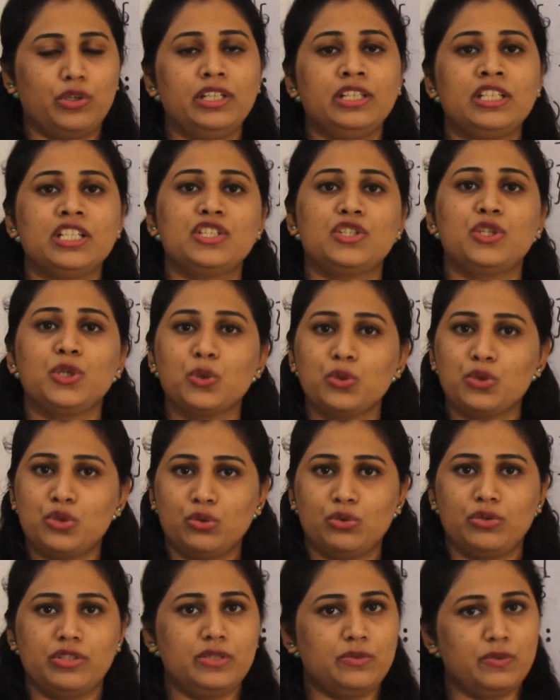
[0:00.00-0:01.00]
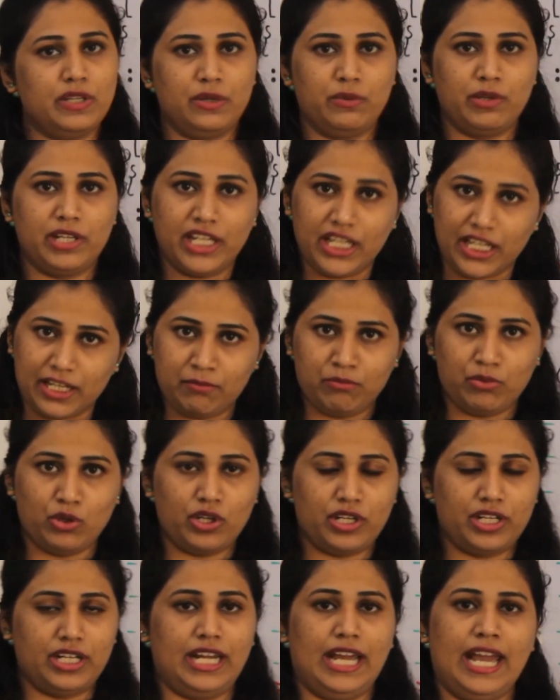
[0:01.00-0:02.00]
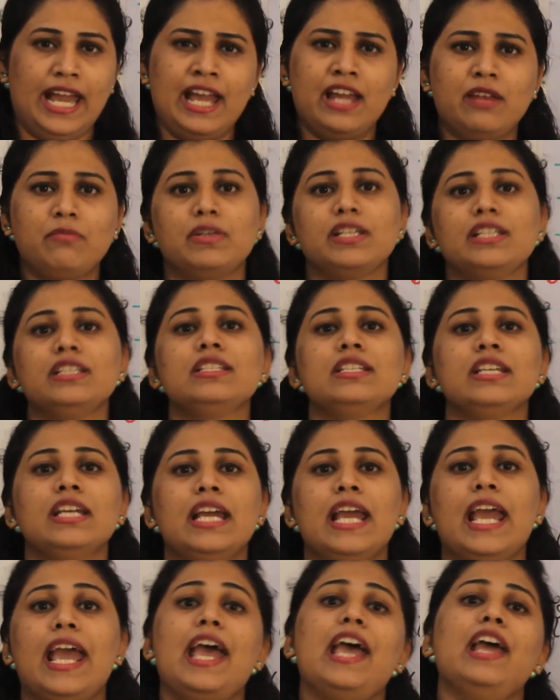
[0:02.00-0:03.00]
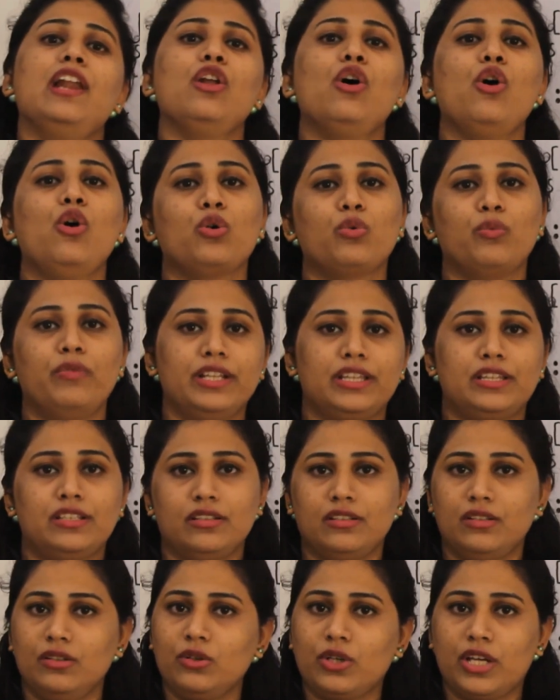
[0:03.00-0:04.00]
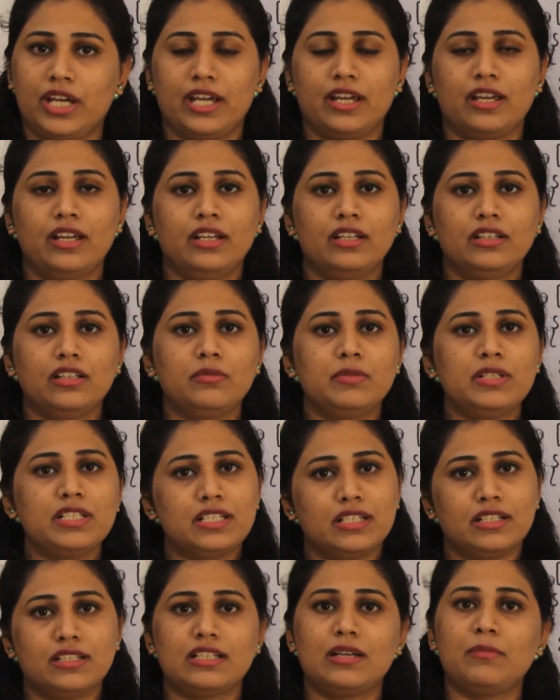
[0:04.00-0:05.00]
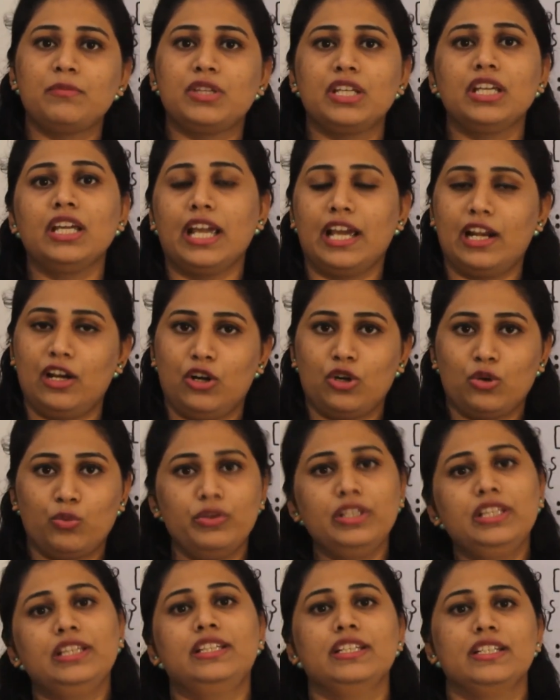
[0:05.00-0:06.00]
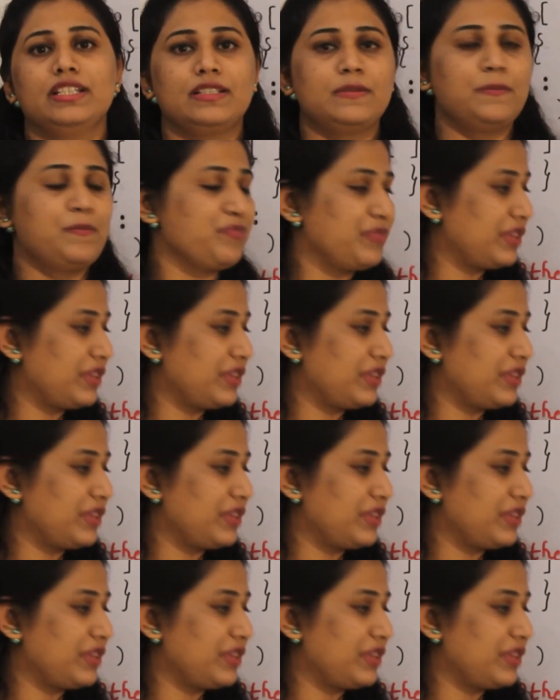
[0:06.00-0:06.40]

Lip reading: In this due to is very important. And means along with. Okay, that means something along with this.